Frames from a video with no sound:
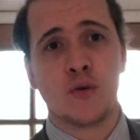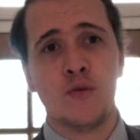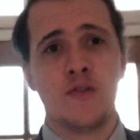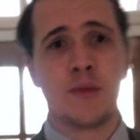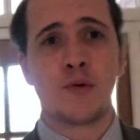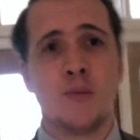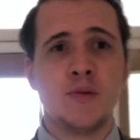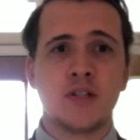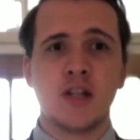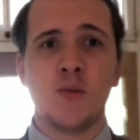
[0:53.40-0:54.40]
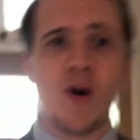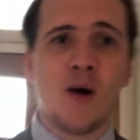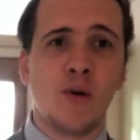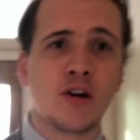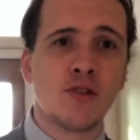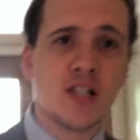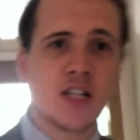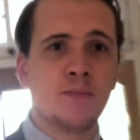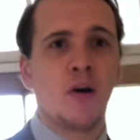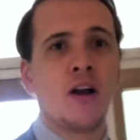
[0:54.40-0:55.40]
for the property, where we're
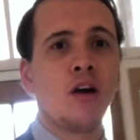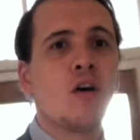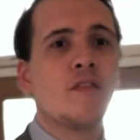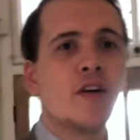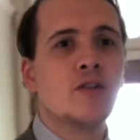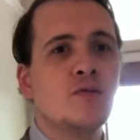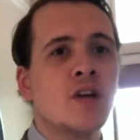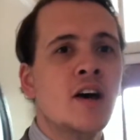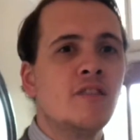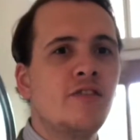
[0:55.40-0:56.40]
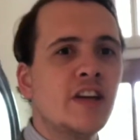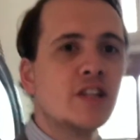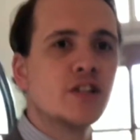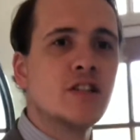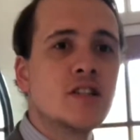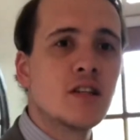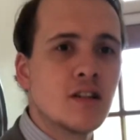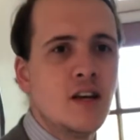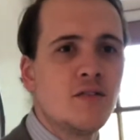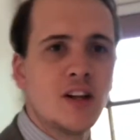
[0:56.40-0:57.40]
greeted by a lot of those features.
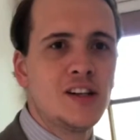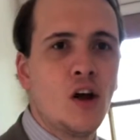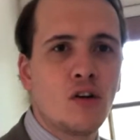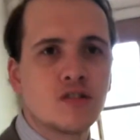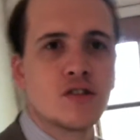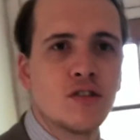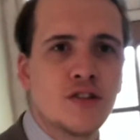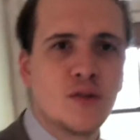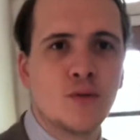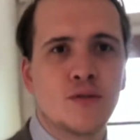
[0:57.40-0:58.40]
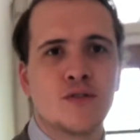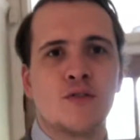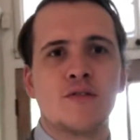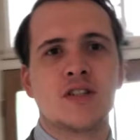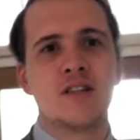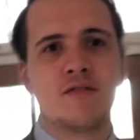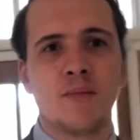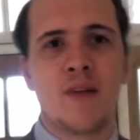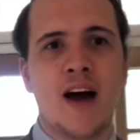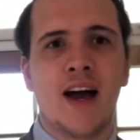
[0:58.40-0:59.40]
Even the locks on the doors are obviously from
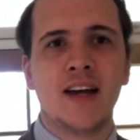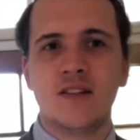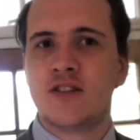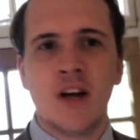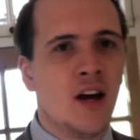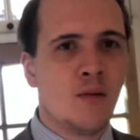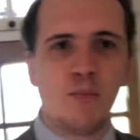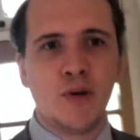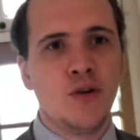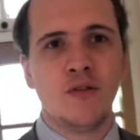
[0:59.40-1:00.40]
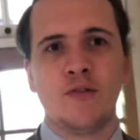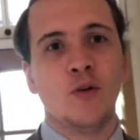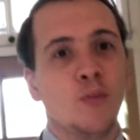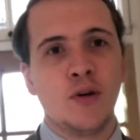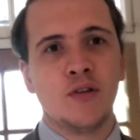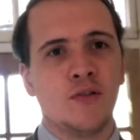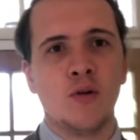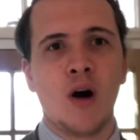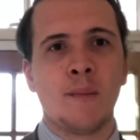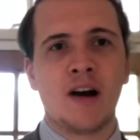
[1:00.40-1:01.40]
that age. Beautiful,
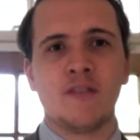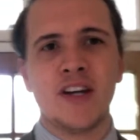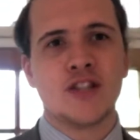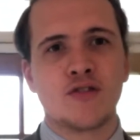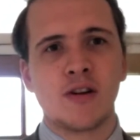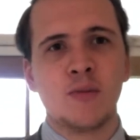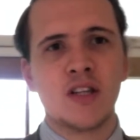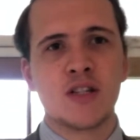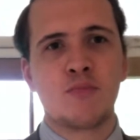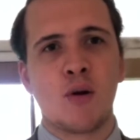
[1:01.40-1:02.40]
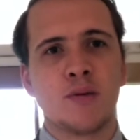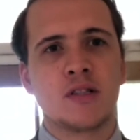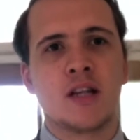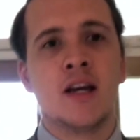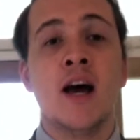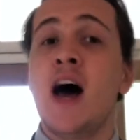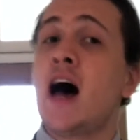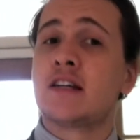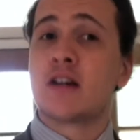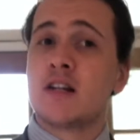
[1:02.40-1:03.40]
beautiful amount of history with this property.
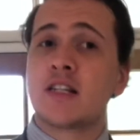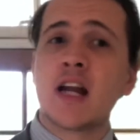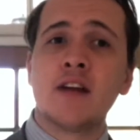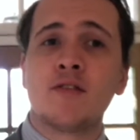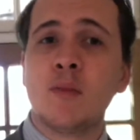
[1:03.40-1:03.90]
As I understand it from the